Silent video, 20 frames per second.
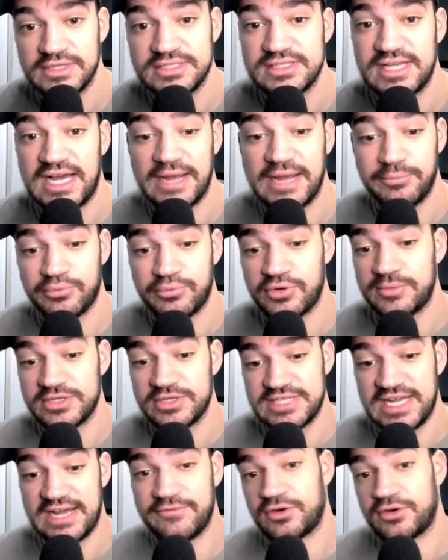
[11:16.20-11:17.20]
I pretty much
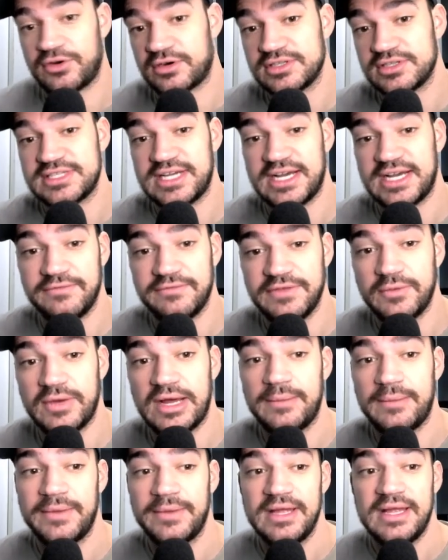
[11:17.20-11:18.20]
have the RSI, the
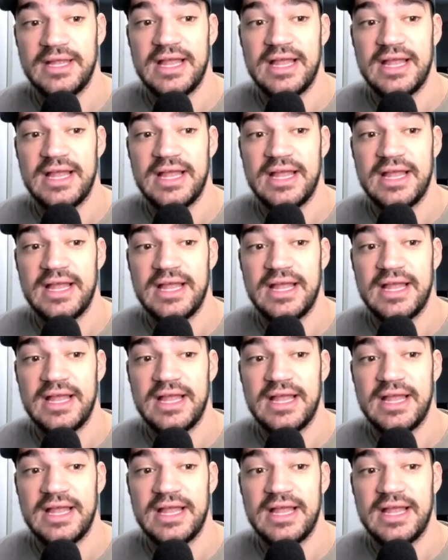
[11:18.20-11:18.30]
VWAP.